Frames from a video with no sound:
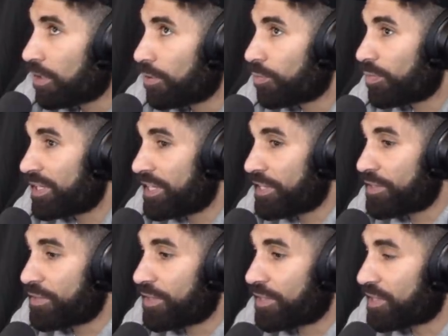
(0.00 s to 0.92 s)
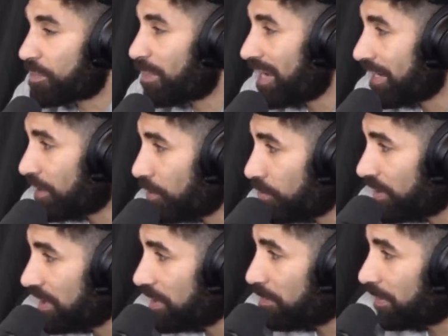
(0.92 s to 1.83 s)
with a spare
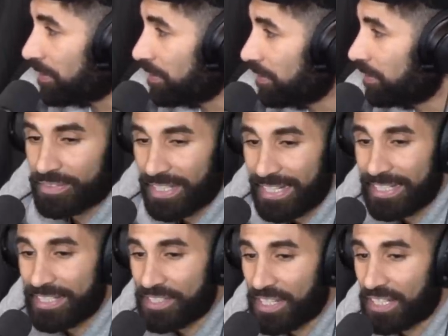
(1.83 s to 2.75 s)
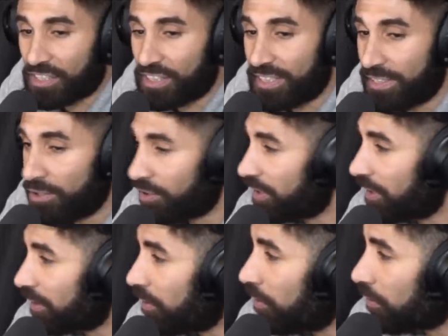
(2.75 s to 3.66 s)
goalkeeper. That is actually
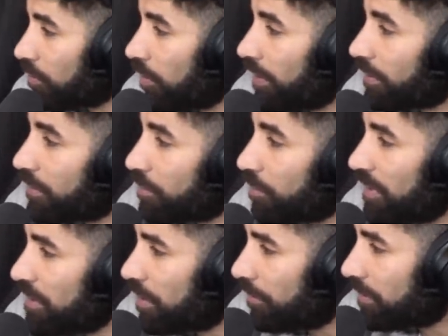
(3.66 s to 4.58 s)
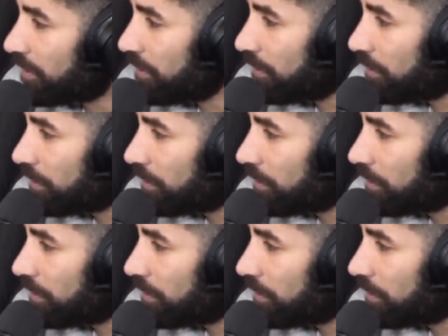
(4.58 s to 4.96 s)
looking like quite a good window, isn't it?